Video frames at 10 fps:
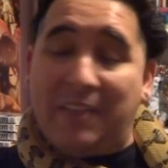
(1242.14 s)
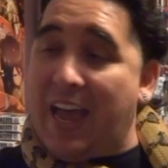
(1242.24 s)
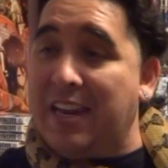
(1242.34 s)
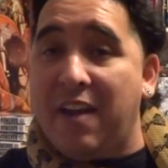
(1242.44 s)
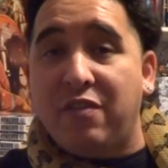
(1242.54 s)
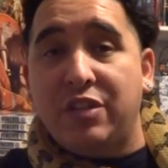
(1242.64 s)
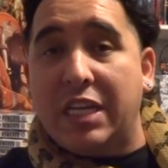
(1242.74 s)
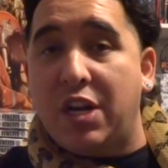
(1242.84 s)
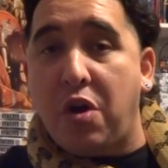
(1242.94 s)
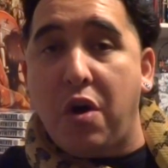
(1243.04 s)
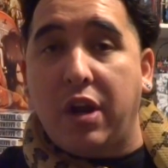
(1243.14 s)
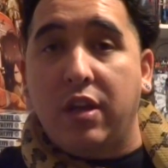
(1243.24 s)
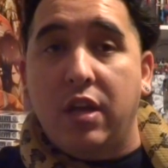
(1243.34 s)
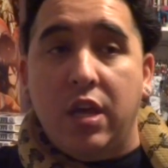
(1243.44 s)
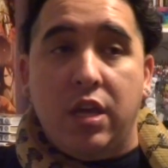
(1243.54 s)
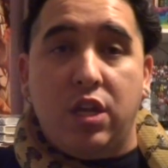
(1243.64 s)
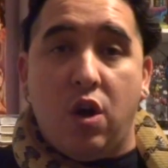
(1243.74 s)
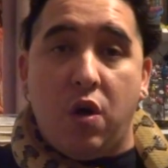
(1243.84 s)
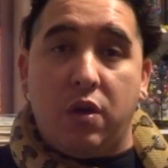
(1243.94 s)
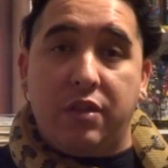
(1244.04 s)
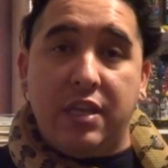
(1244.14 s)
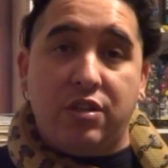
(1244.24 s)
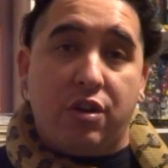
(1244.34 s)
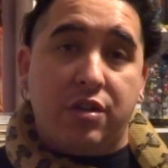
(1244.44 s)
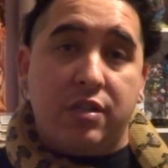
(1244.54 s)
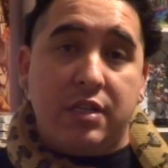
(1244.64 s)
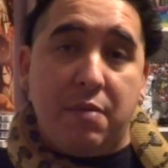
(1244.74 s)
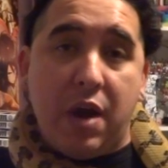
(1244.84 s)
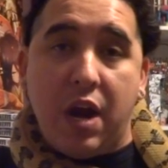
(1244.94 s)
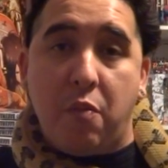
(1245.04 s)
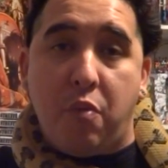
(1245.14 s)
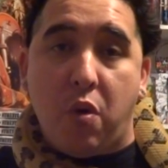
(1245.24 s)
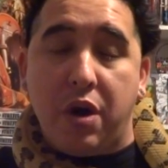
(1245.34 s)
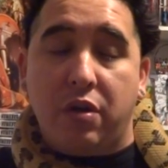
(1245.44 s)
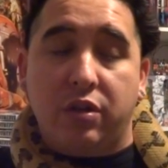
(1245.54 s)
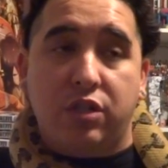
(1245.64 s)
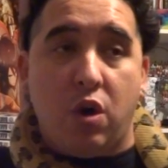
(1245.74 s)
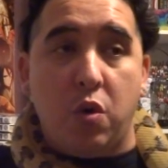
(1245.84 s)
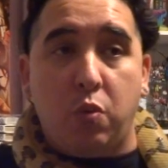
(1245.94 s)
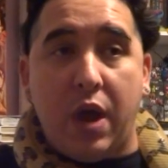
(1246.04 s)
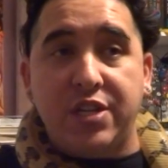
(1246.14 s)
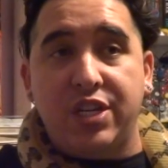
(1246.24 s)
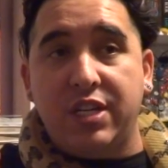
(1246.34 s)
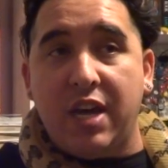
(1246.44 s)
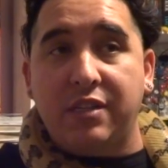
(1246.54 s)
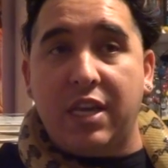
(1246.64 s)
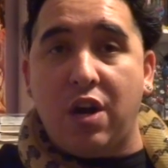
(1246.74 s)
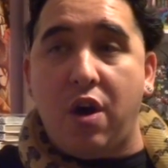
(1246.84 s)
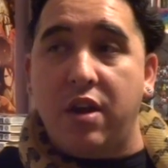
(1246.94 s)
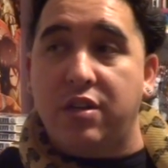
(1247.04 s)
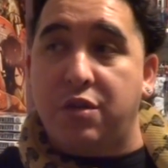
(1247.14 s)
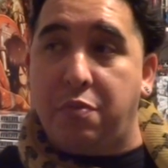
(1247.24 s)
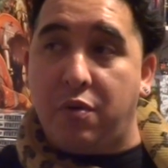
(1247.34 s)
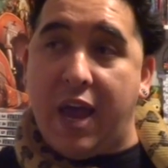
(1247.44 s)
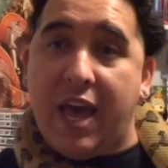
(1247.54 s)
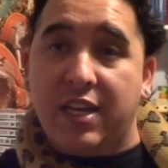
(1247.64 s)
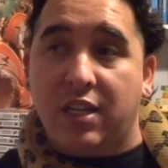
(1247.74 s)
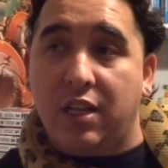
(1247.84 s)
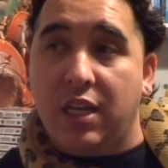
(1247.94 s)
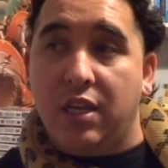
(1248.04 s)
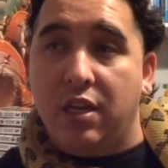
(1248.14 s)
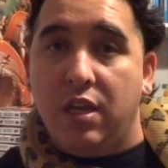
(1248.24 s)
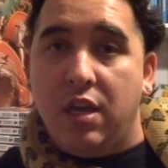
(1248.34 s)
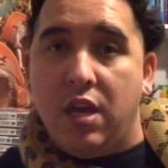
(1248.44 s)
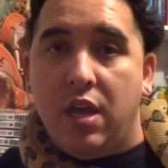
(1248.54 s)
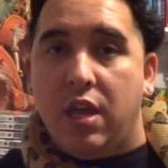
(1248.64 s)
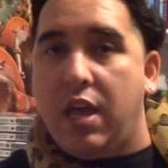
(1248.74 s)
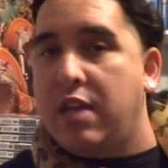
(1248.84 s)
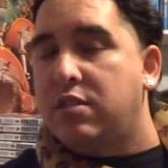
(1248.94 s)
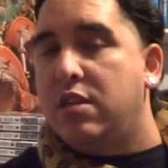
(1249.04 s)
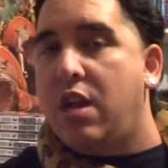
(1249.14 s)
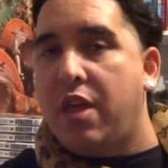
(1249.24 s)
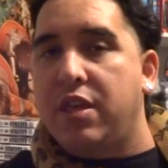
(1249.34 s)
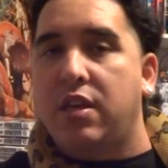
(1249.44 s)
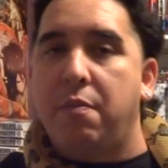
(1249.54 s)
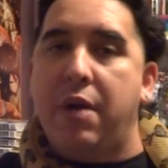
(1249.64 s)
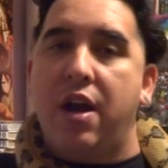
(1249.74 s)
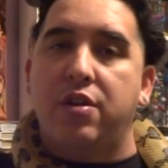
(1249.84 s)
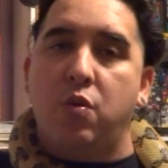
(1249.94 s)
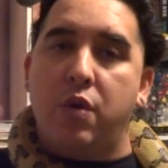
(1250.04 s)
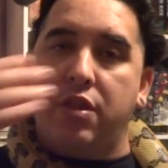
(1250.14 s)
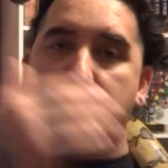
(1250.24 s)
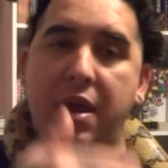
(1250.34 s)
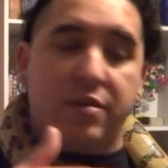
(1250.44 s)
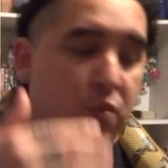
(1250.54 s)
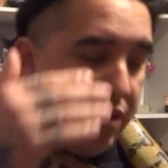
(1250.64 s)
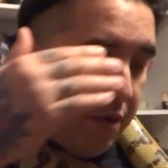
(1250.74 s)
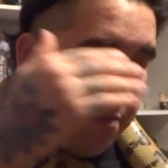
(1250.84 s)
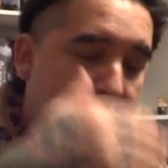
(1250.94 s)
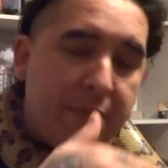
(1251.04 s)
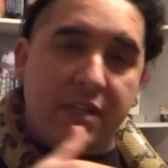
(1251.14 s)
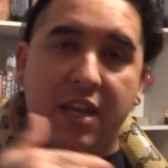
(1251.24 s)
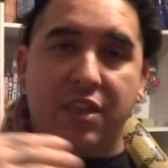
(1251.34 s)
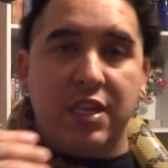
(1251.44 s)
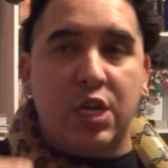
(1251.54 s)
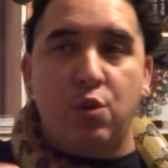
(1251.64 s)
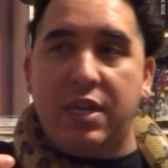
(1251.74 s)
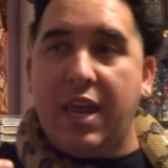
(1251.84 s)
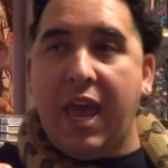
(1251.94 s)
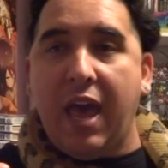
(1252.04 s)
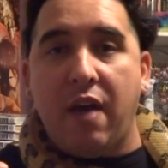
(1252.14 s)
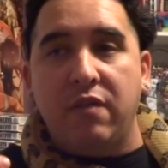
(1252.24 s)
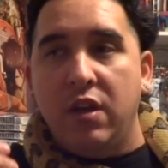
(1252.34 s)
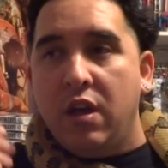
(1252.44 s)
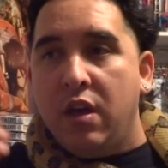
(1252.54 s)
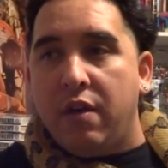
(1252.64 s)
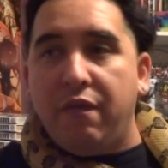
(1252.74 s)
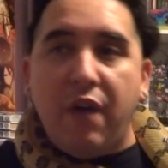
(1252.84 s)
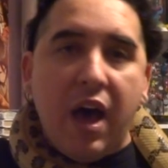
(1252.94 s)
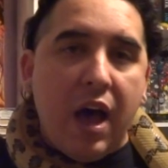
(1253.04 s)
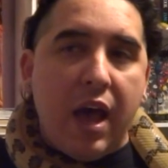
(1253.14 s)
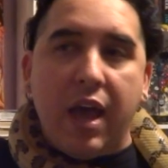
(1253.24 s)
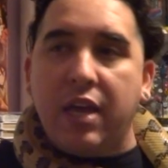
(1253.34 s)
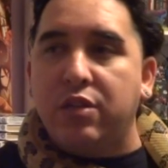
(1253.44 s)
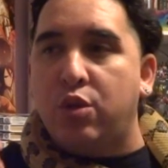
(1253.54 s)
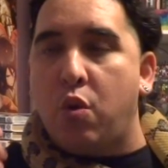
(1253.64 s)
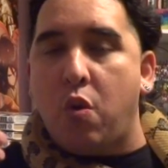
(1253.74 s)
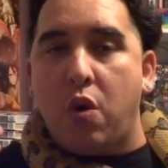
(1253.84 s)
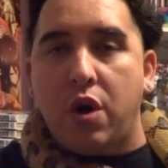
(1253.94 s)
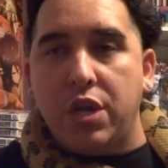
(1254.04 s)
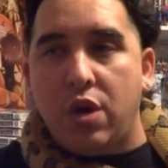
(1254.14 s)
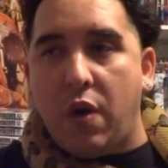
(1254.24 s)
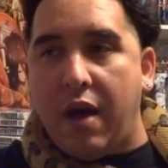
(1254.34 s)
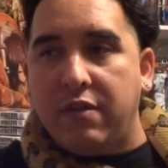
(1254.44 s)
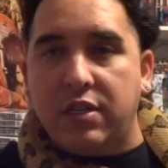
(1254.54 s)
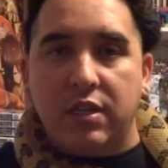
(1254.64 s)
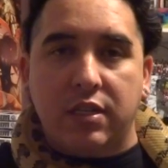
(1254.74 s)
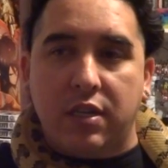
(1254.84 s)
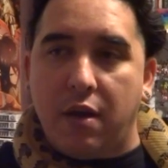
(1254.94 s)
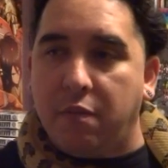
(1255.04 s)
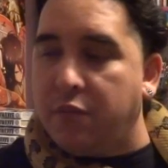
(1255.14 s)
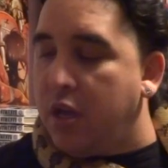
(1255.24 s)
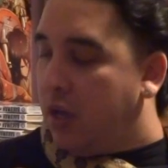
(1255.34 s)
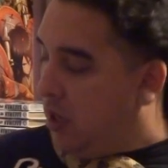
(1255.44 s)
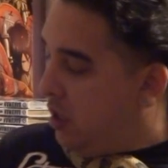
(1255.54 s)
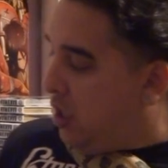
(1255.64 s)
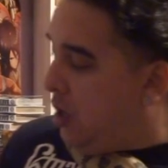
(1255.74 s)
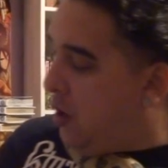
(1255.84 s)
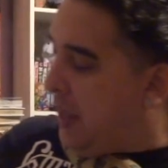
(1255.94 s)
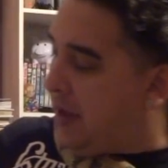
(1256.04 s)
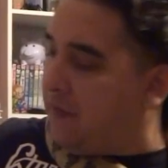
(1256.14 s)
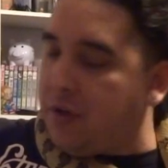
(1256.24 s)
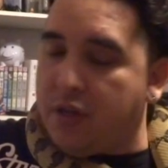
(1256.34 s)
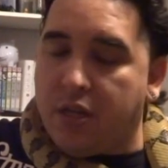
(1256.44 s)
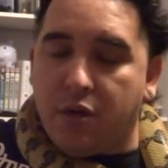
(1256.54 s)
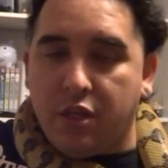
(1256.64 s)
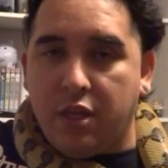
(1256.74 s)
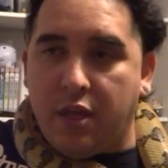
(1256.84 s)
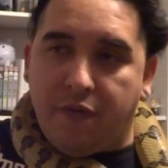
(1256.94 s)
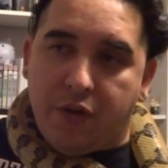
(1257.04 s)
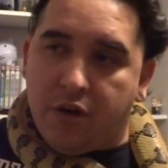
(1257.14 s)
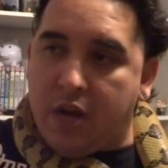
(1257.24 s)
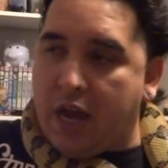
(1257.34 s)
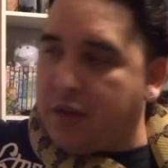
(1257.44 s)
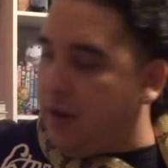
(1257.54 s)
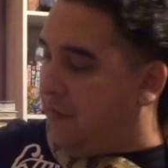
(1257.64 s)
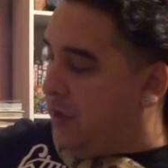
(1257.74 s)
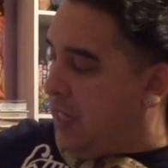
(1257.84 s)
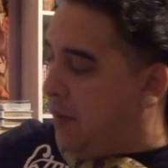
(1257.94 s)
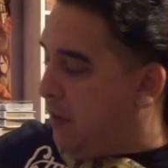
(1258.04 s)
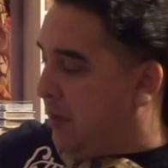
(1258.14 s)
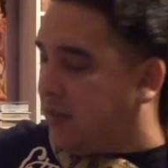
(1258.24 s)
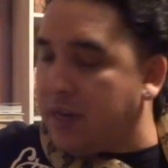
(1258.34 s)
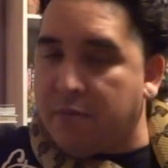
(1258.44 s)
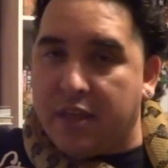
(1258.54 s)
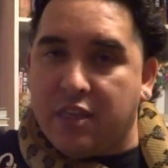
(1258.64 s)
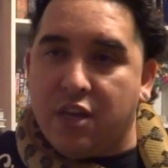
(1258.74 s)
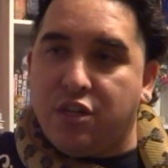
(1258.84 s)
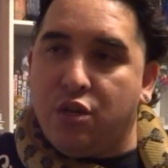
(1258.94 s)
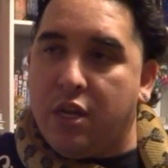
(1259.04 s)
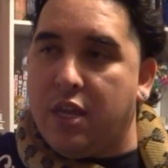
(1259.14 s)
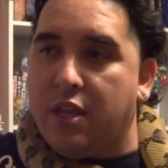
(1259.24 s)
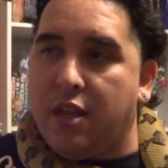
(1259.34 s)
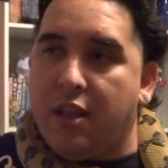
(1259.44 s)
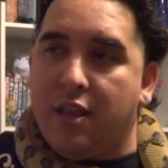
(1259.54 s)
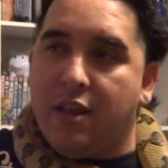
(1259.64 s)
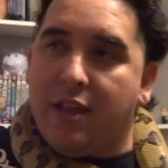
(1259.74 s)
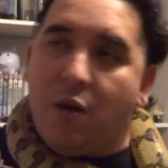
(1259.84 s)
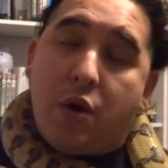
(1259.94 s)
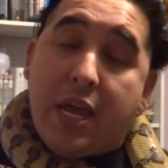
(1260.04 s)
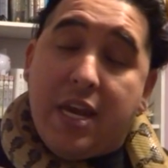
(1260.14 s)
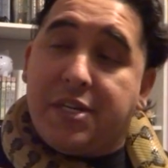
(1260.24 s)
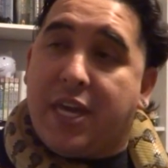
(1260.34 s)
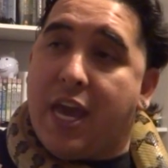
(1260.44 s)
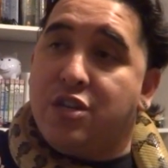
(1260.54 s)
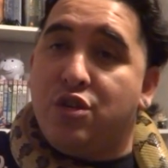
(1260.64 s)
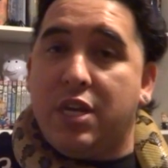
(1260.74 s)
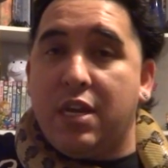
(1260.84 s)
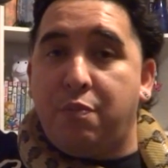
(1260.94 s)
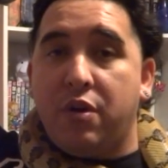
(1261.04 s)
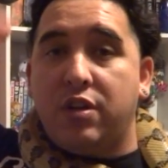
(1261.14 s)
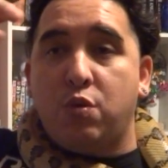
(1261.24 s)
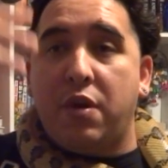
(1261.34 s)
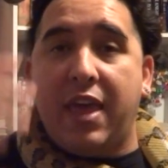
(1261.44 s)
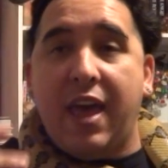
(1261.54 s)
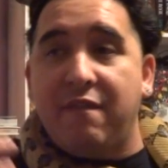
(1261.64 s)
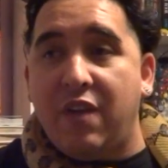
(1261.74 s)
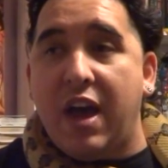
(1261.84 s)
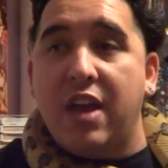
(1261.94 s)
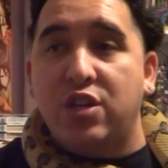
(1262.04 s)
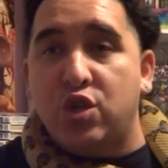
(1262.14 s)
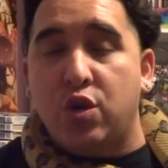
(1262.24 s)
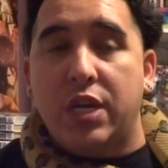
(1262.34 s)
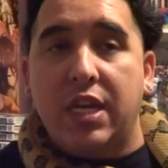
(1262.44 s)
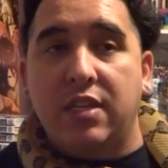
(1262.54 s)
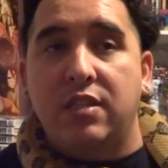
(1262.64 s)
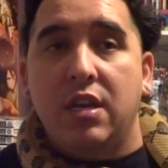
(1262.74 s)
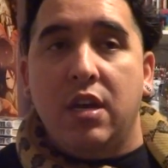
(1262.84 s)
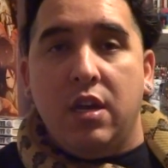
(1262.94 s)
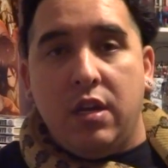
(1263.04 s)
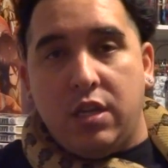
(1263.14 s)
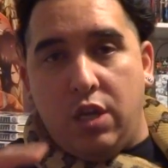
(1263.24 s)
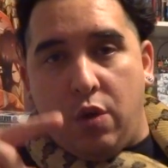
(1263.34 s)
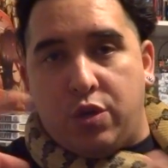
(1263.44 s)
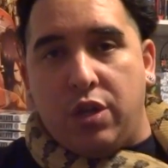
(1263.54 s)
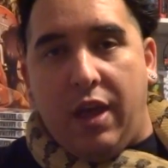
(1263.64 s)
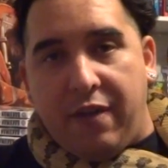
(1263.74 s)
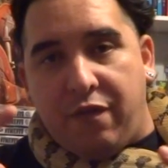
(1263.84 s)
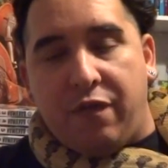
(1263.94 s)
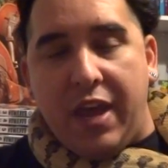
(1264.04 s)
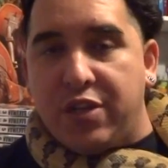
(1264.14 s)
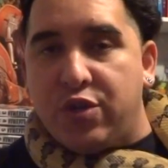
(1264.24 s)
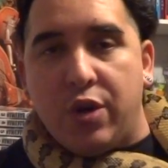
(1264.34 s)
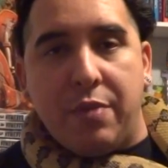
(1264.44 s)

I never see her on it. These are semi-arboreal. So while she does get on it sporadically, it's nothing compared to when they're babies. When they're babies, I think you need to have vines, or, obviously some, like if you keep them in something like this, you need, or any cage, you need to put it to where they have vines, trees, like fake tree